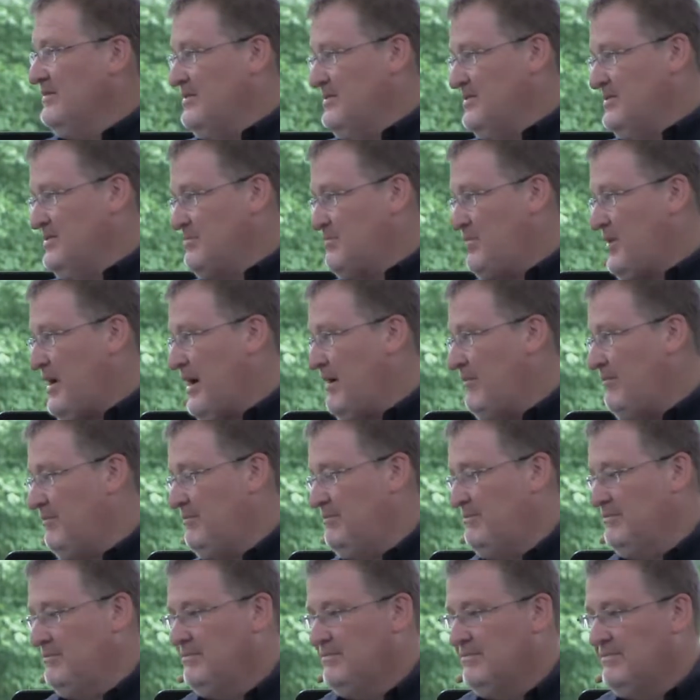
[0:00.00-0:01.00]
This is a
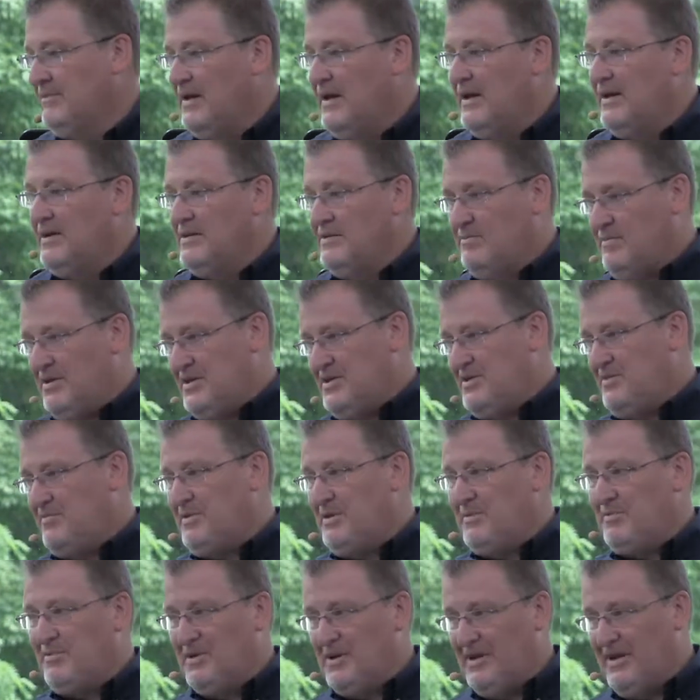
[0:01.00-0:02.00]
problem. There's a bunch
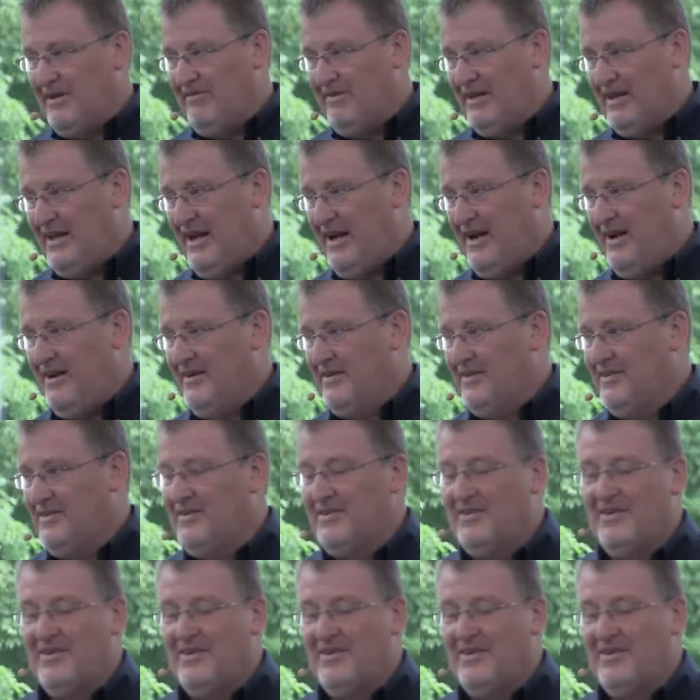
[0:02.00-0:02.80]
of people living there.